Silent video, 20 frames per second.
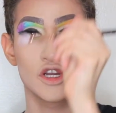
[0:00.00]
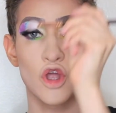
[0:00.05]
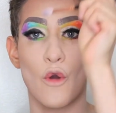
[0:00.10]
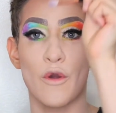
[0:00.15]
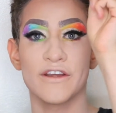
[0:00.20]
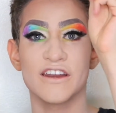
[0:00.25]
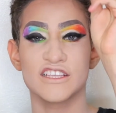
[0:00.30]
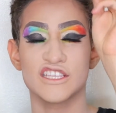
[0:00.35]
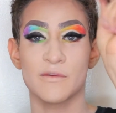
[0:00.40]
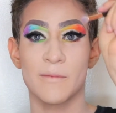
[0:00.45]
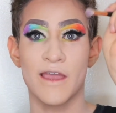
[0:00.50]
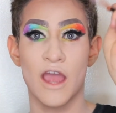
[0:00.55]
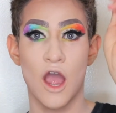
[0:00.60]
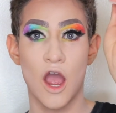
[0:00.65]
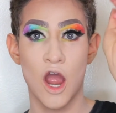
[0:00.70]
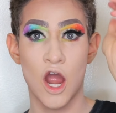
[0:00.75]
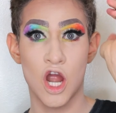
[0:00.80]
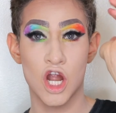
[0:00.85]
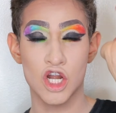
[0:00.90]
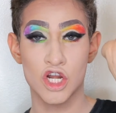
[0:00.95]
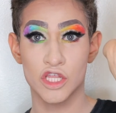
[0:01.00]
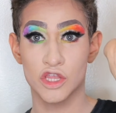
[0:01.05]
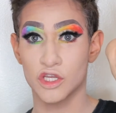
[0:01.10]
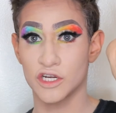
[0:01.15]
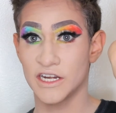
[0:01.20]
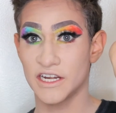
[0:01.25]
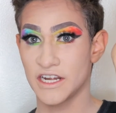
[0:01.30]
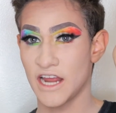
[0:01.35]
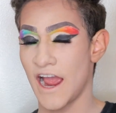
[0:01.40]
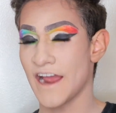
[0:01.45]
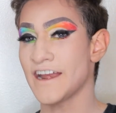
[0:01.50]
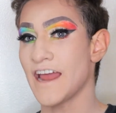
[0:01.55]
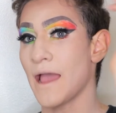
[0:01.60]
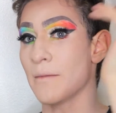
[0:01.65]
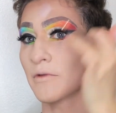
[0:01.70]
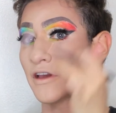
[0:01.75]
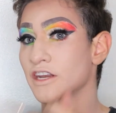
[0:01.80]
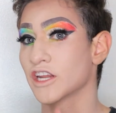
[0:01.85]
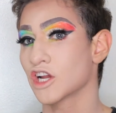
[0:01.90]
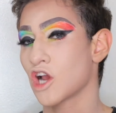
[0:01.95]
Going into my R39,
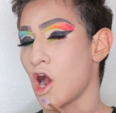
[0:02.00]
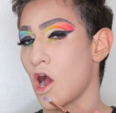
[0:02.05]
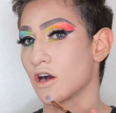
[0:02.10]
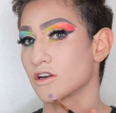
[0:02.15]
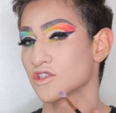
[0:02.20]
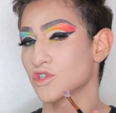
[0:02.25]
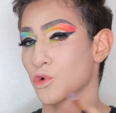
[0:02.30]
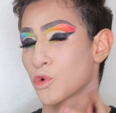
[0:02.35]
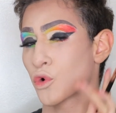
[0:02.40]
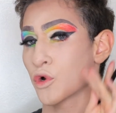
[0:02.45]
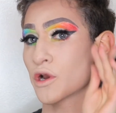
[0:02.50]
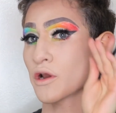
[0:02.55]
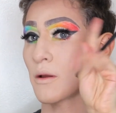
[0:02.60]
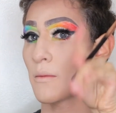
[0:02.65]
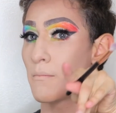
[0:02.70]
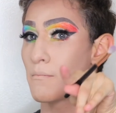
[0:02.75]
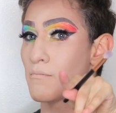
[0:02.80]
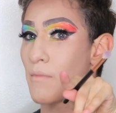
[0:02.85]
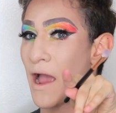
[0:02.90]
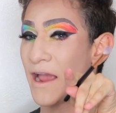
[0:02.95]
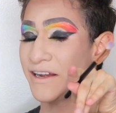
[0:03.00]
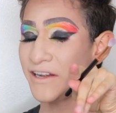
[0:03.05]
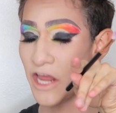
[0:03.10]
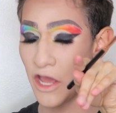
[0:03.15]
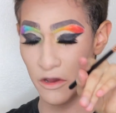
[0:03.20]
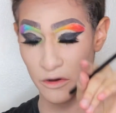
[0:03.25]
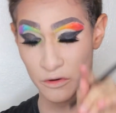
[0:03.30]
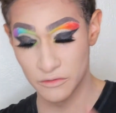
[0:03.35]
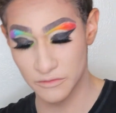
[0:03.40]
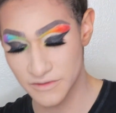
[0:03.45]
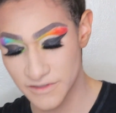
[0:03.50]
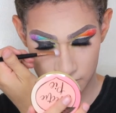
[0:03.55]
I'm gonna contour my nose.